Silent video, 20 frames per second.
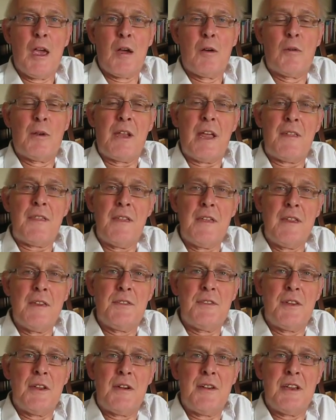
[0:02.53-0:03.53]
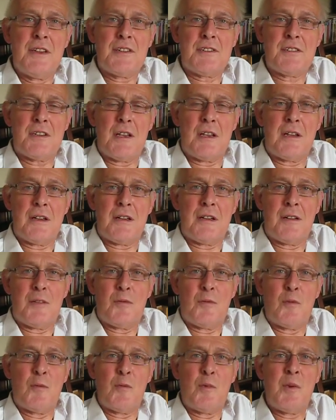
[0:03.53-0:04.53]
Well, I think there is,
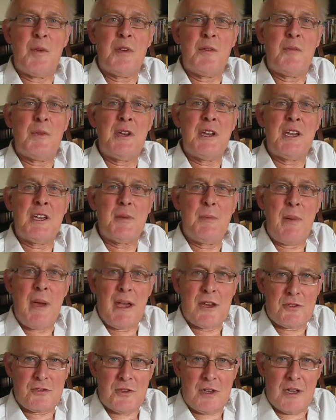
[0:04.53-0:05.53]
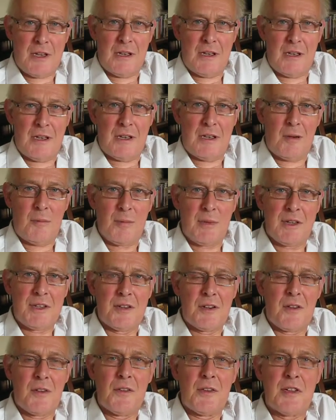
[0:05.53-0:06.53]
we need to backtrack a little
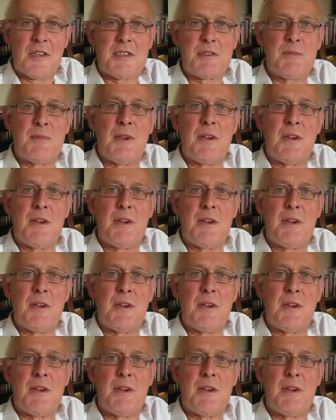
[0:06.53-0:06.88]
bit on this,